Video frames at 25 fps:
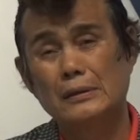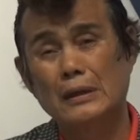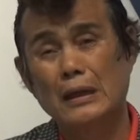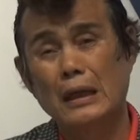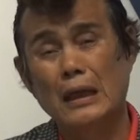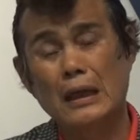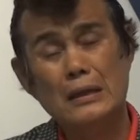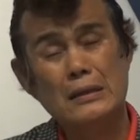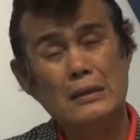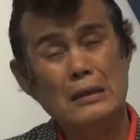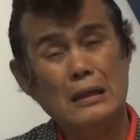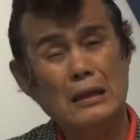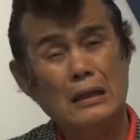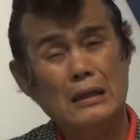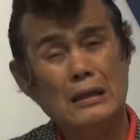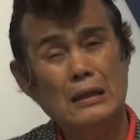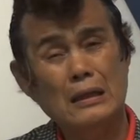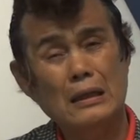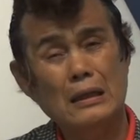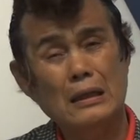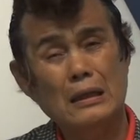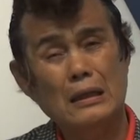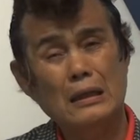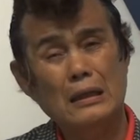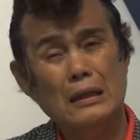As
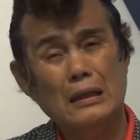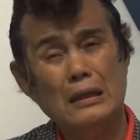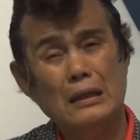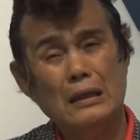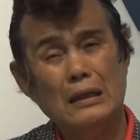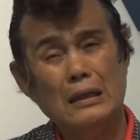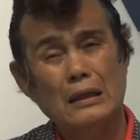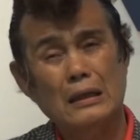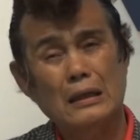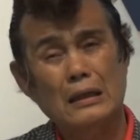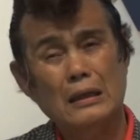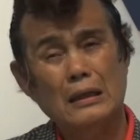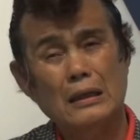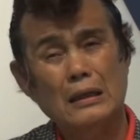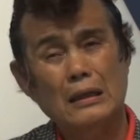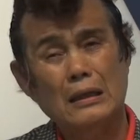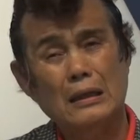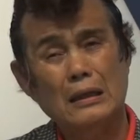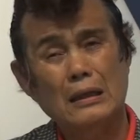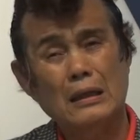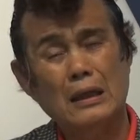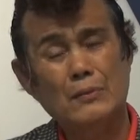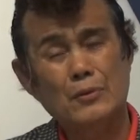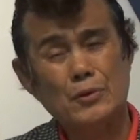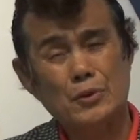I
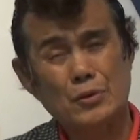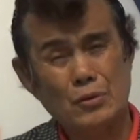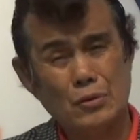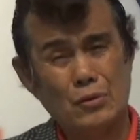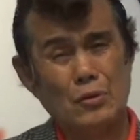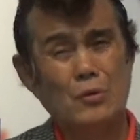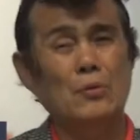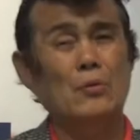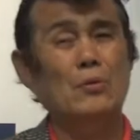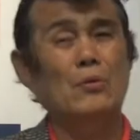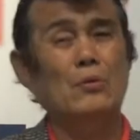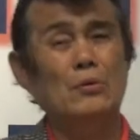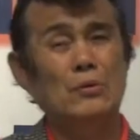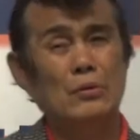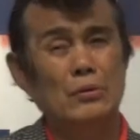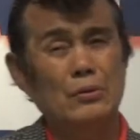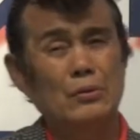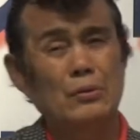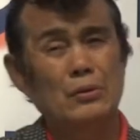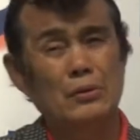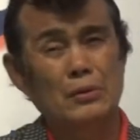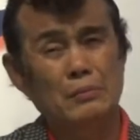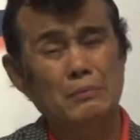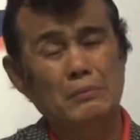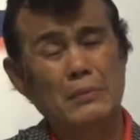have told
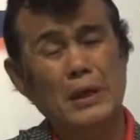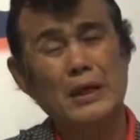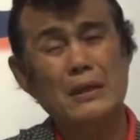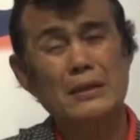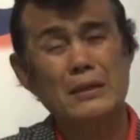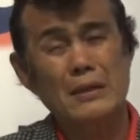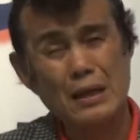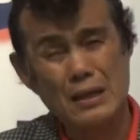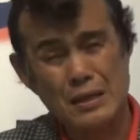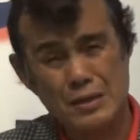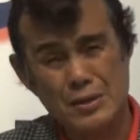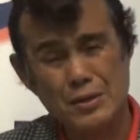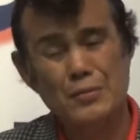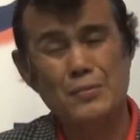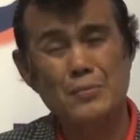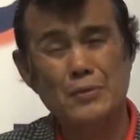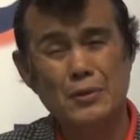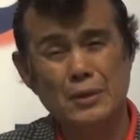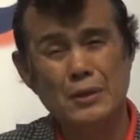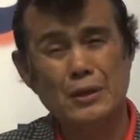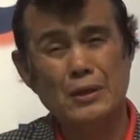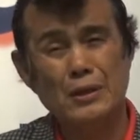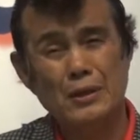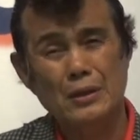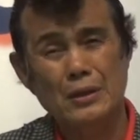my
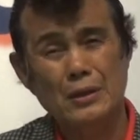testimony,